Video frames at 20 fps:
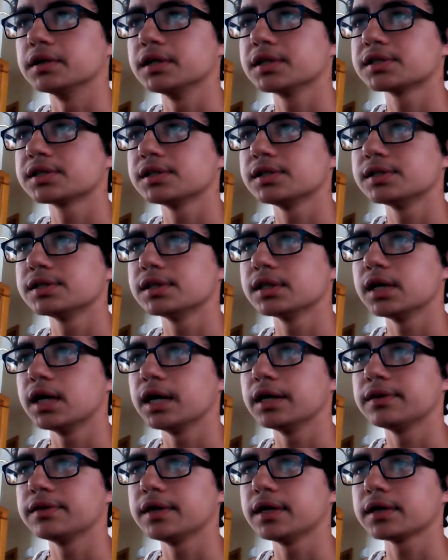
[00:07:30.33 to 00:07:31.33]
This is
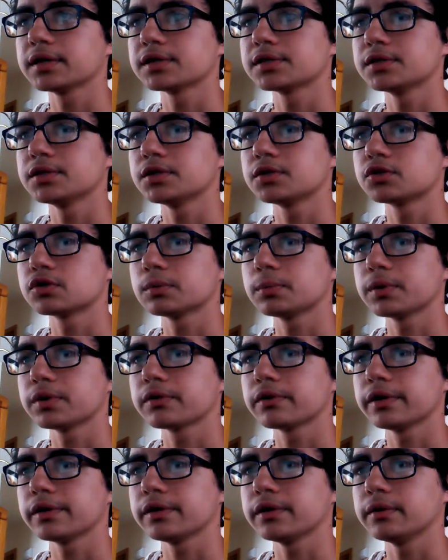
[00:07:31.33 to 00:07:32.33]
I think this is the triple
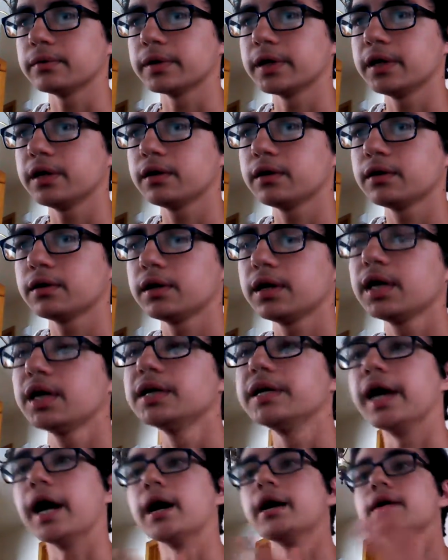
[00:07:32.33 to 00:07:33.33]
threat thing, right?
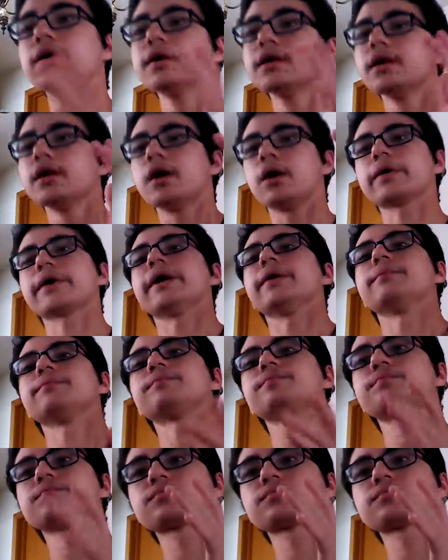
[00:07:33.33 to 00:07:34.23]
Yeah. Okay.